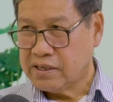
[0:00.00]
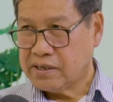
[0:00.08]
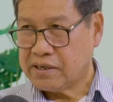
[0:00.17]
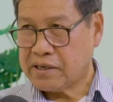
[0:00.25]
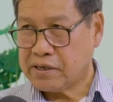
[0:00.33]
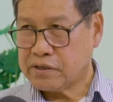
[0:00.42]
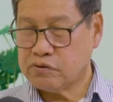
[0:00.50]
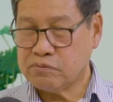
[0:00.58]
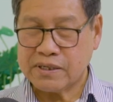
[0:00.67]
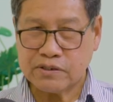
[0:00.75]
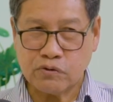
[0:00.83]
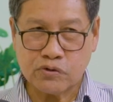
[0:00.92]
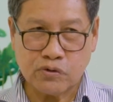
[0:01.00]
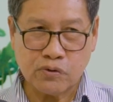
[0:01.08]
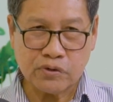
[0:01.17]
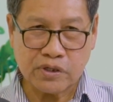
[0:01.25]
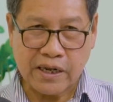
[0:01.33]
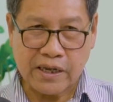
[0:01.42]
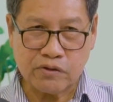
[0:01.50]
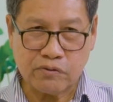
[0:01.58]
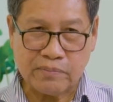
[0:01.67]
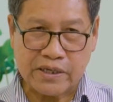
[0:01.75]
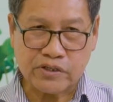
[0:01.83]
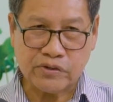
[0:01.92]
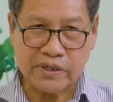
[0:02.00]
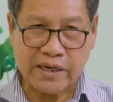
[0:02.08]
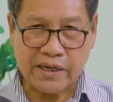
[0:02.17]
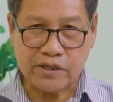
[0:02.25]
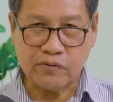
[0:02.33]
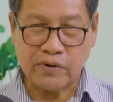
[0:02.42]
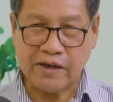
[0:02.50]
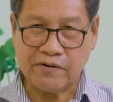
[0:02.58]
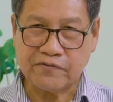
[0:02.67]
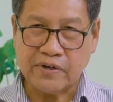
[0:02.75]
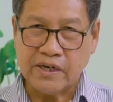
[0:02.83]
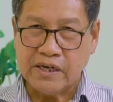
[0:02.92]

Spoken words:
You must also try to make sure that you have